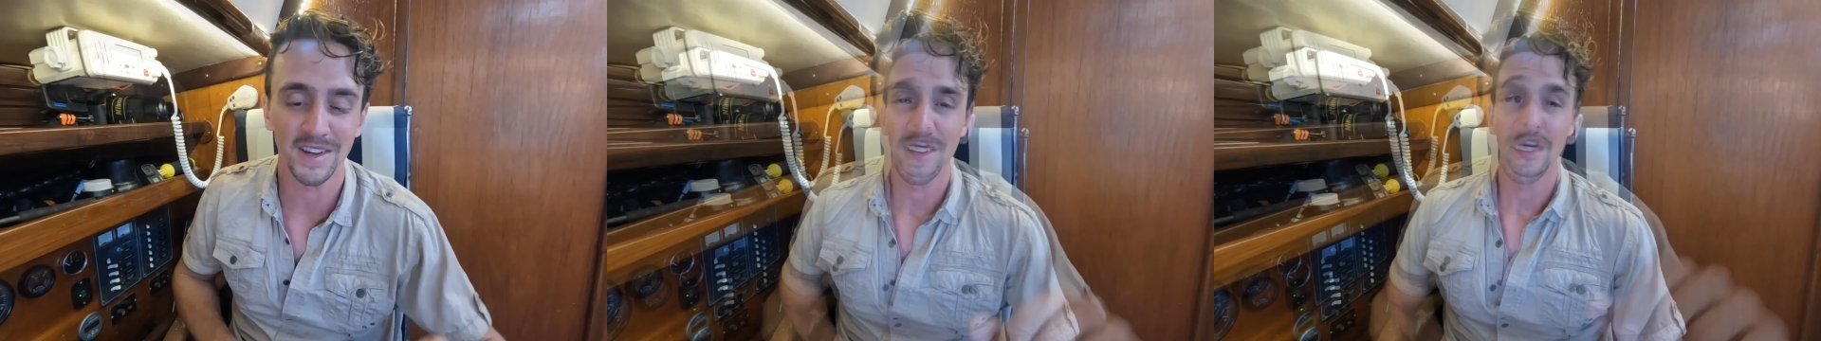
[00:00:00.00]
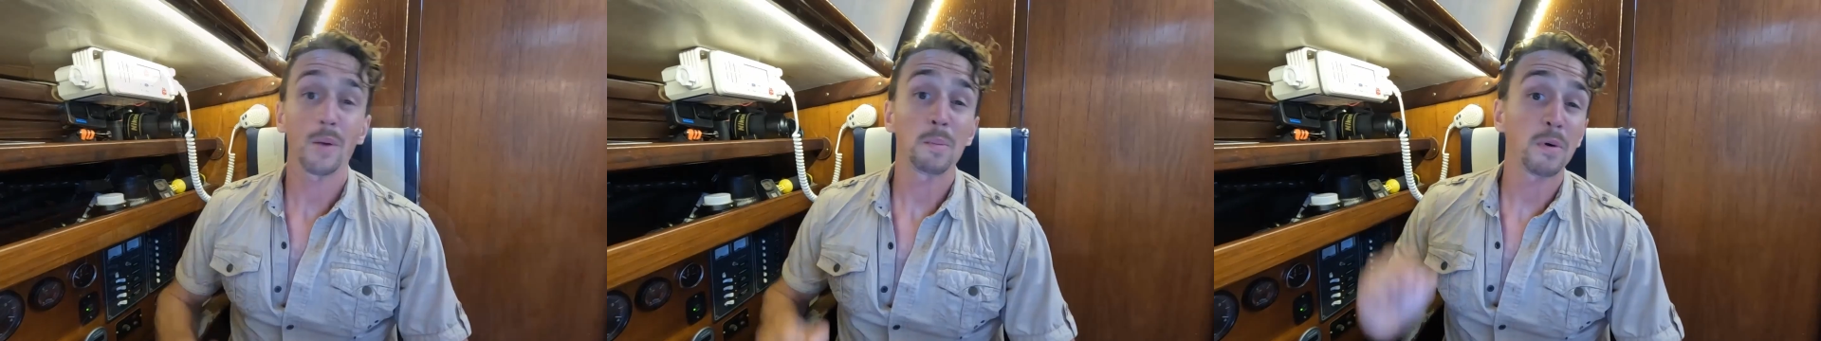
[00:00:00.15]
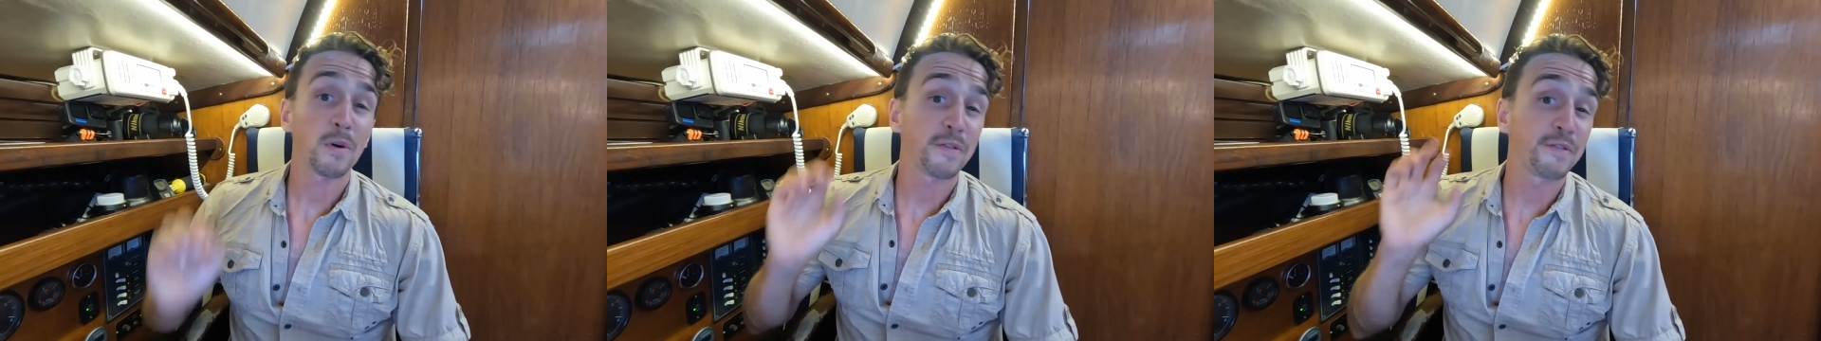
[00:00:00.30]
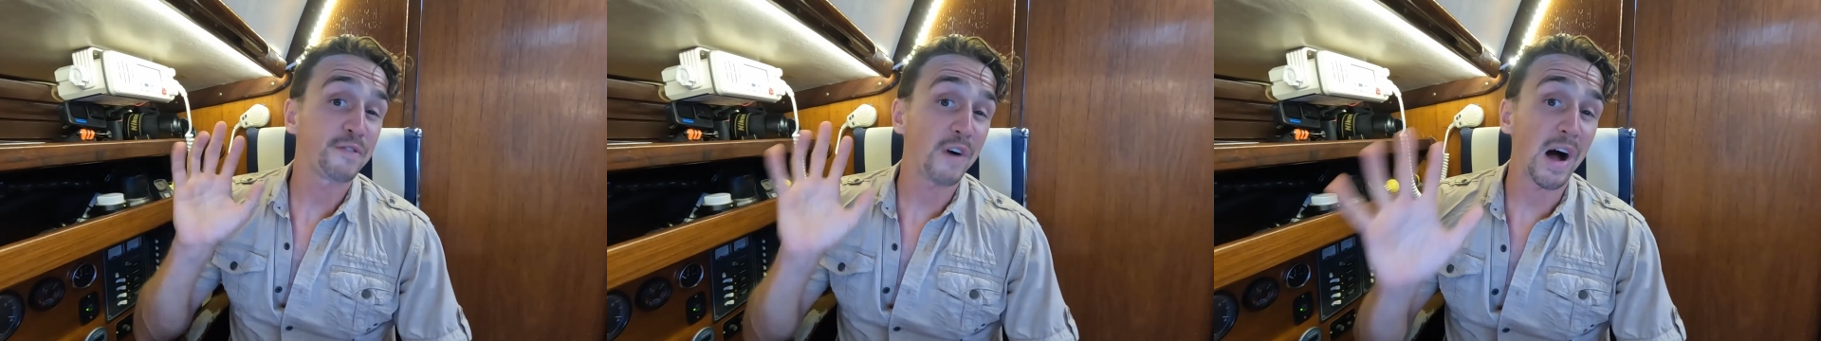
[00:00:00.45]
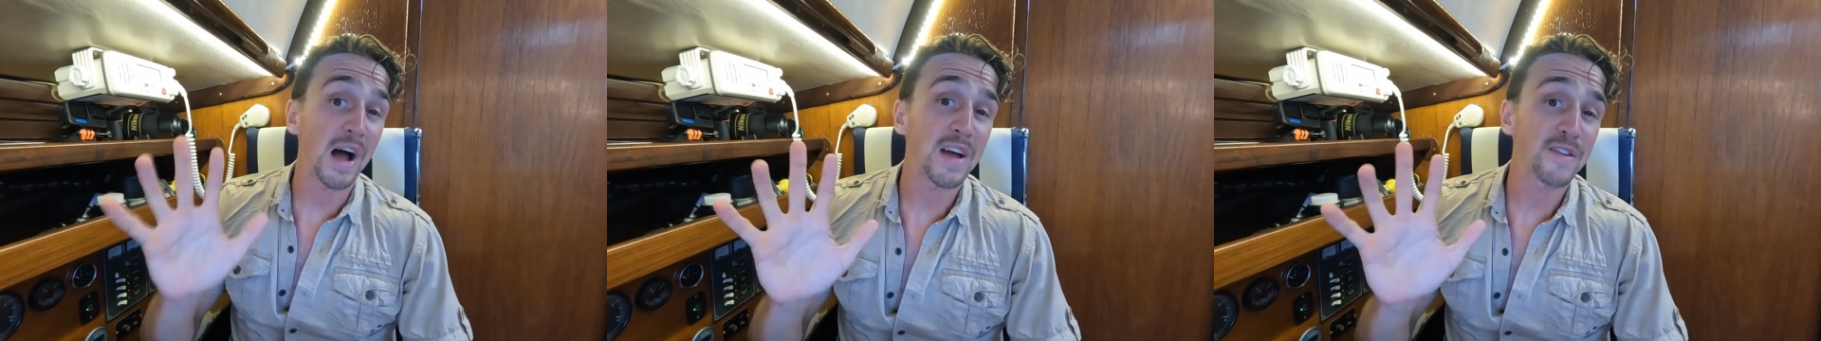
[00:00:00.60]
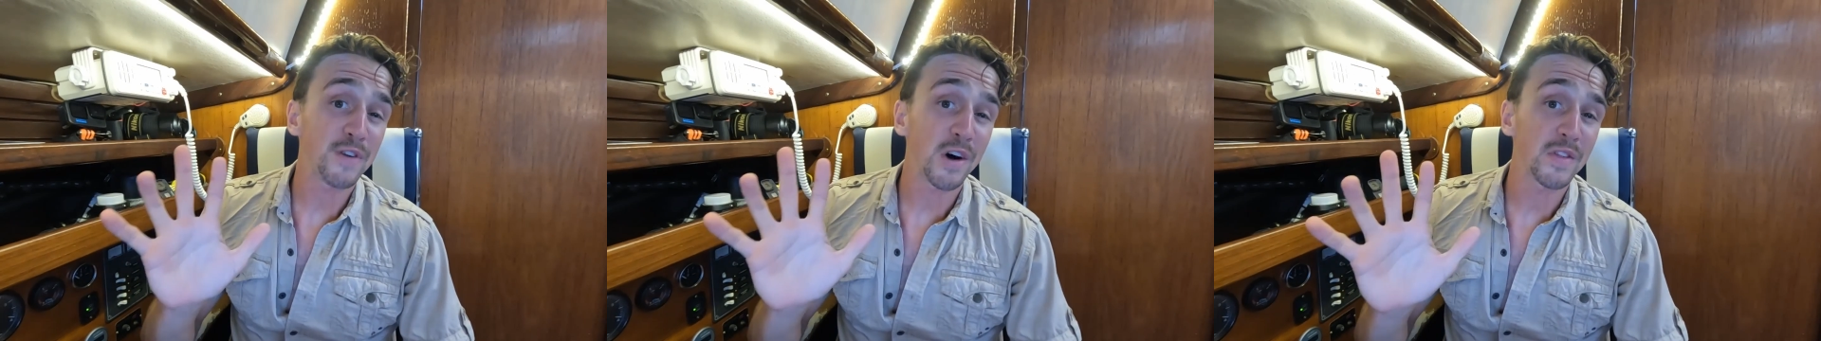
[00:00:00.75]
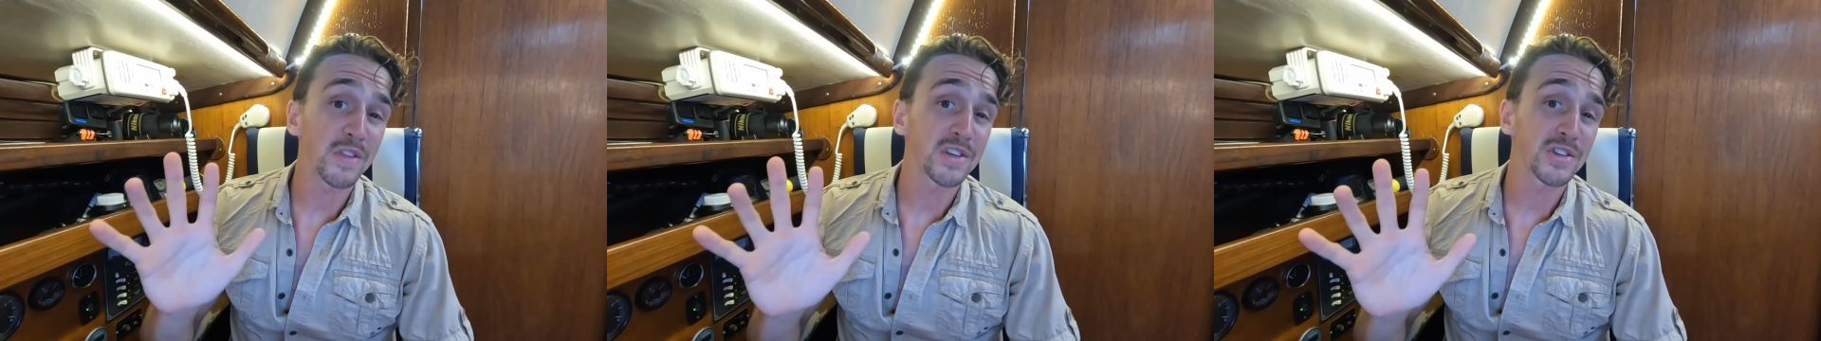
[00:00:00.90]
Number
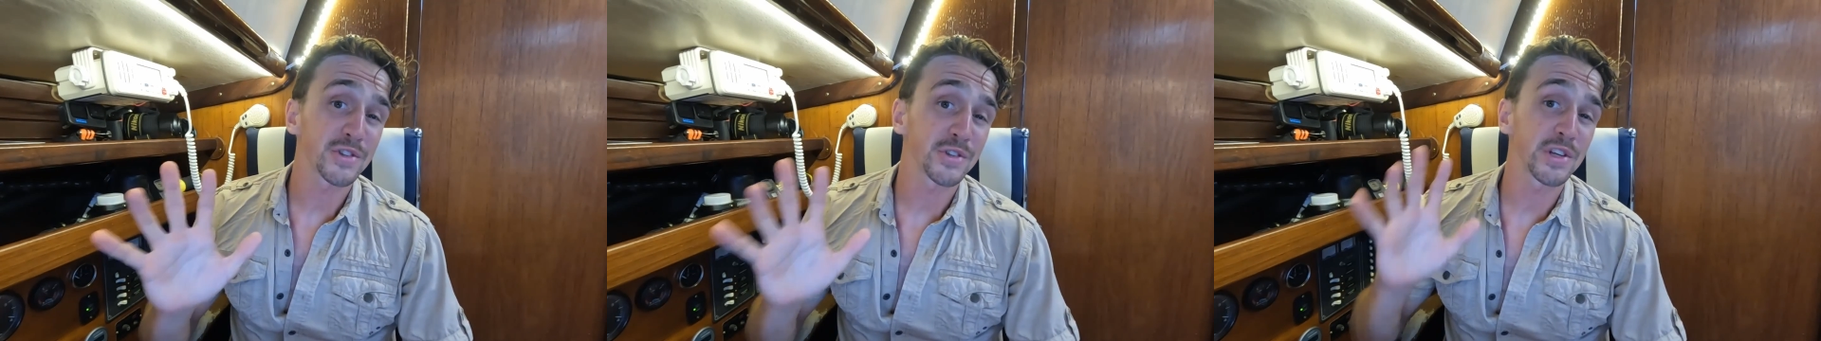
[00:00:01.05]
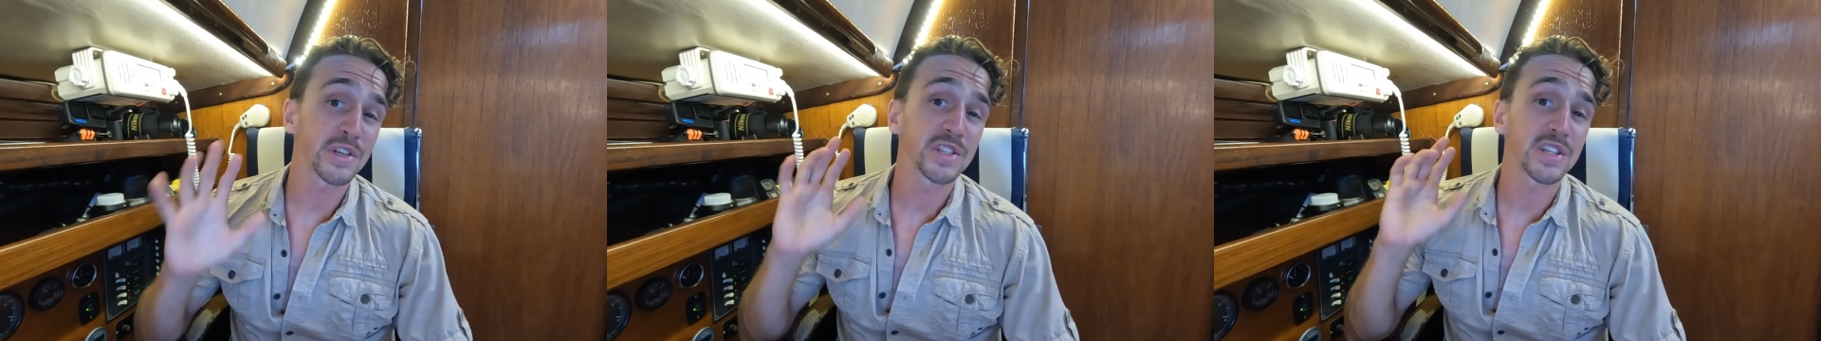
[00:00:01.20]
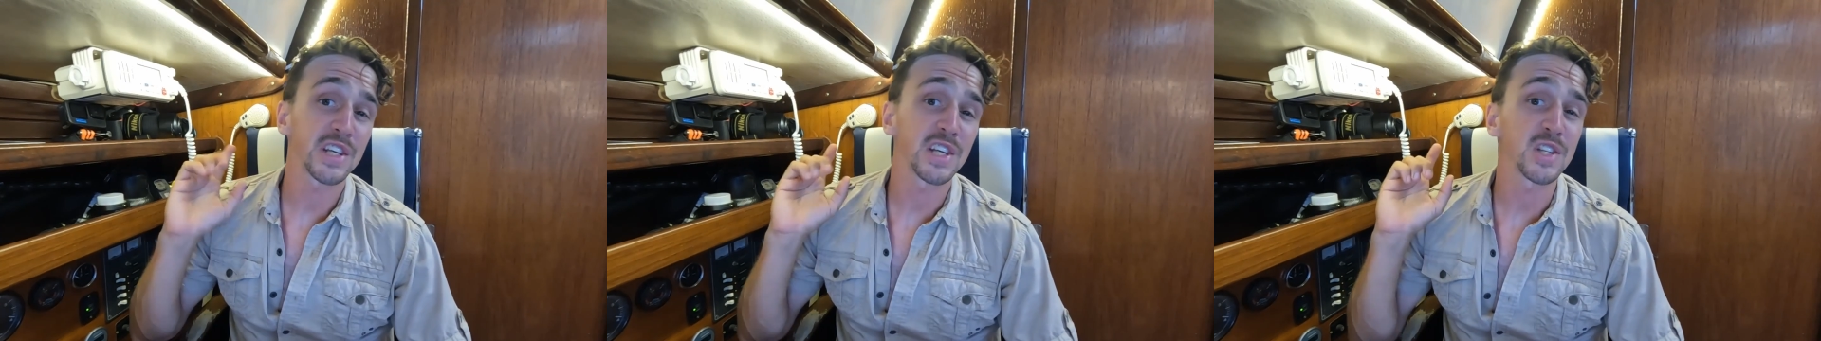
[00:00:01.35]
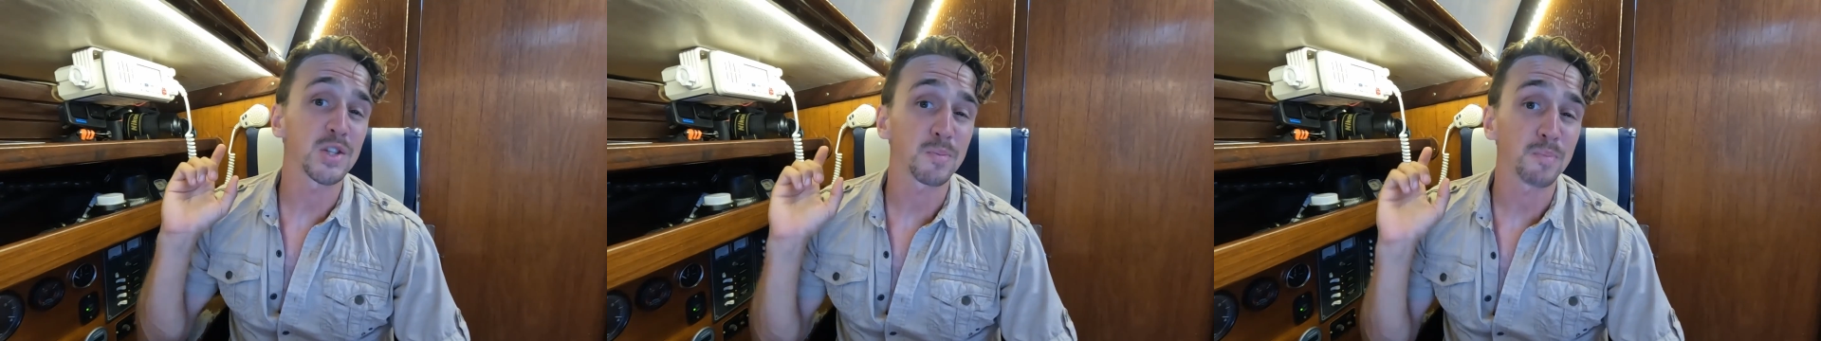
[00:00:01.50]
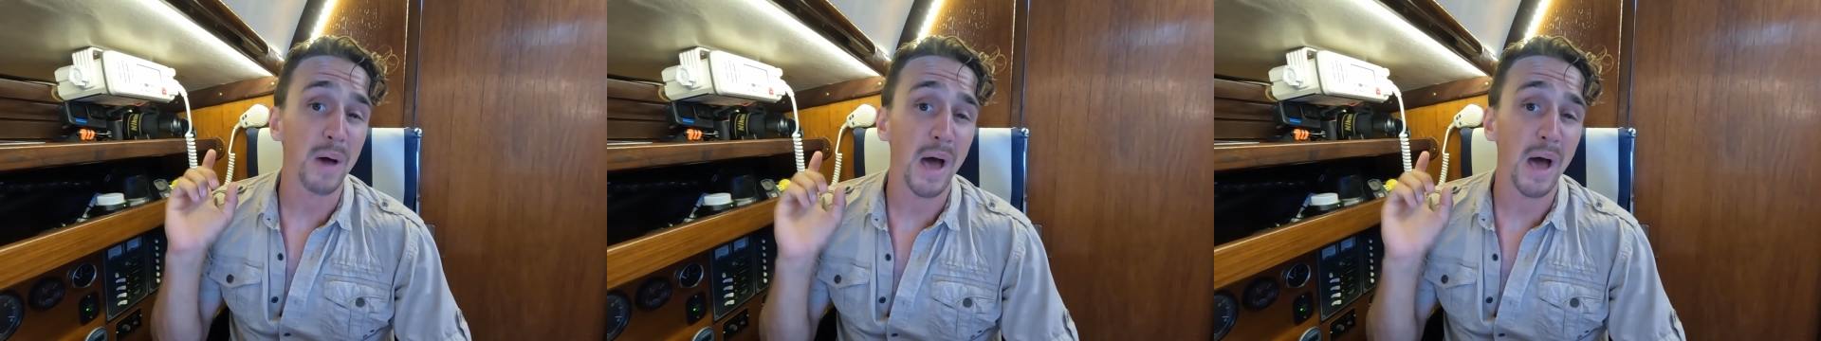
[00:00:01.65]
5 on this list is